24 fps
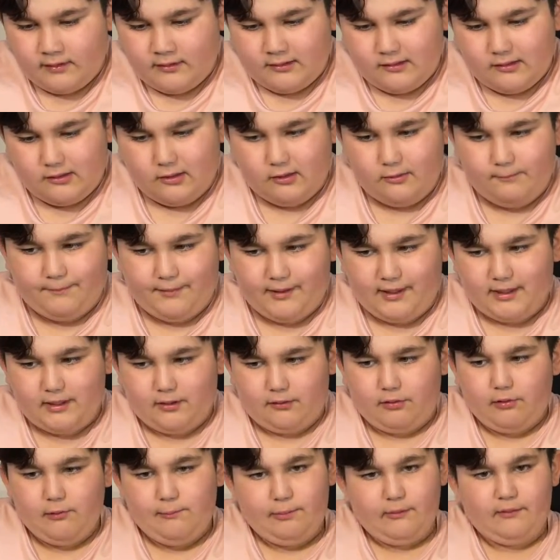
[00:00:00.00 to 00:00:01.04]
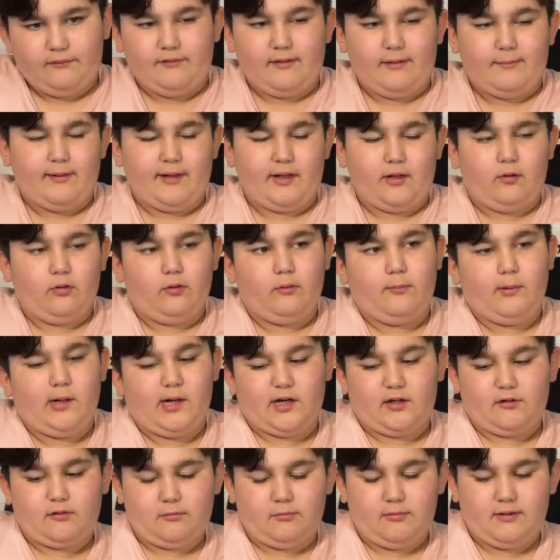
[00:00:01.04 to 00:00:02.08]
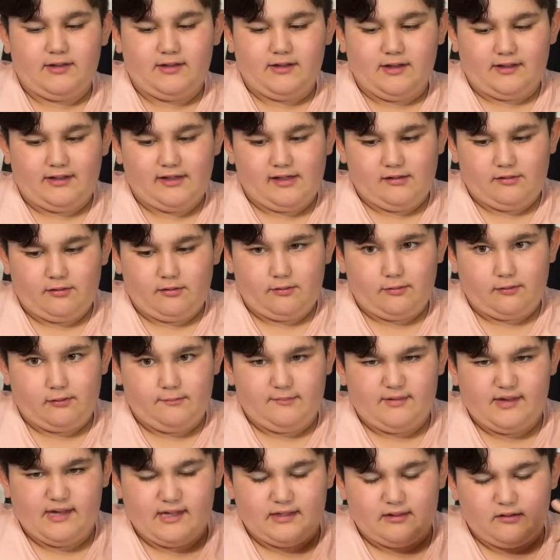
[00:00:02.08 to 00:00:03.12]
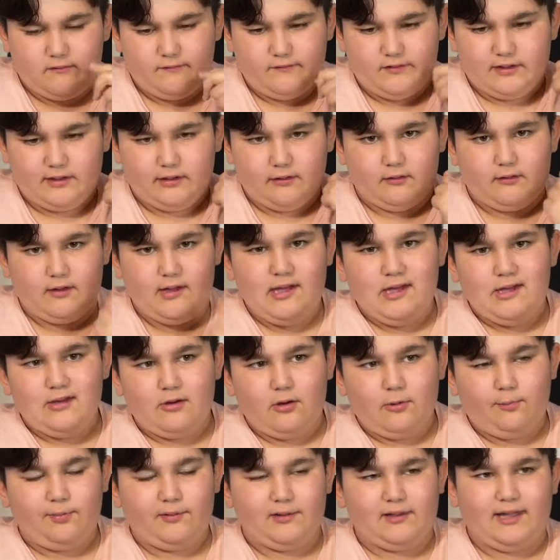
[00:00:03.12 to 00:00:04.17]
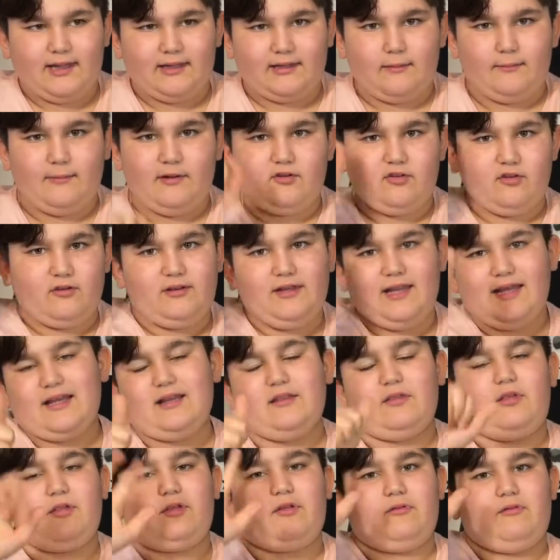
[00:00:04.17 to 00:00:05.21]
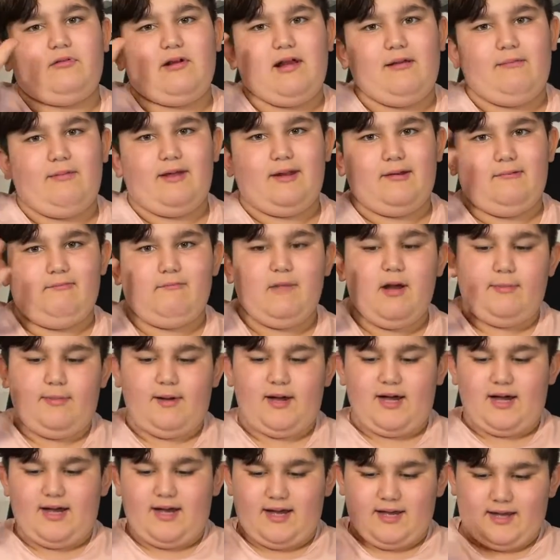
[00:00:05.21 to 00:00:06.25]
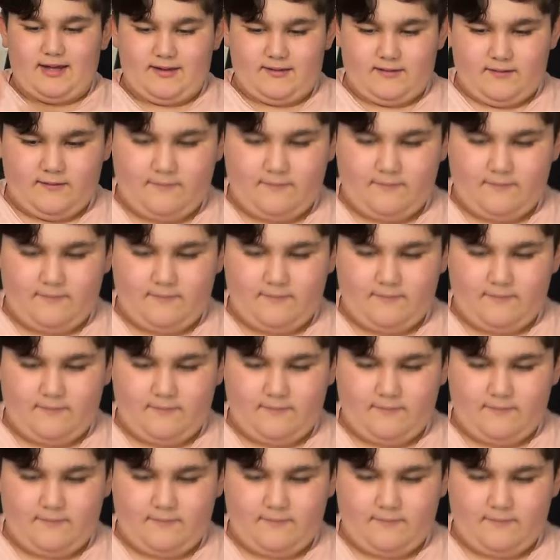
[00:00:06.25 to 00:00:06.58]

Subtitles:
hope I get a Supra if I buy a whole box. But yeah, guys, this is going to be end of video. Hope you liked it. Make sure to like and subscribe, and bye-bye.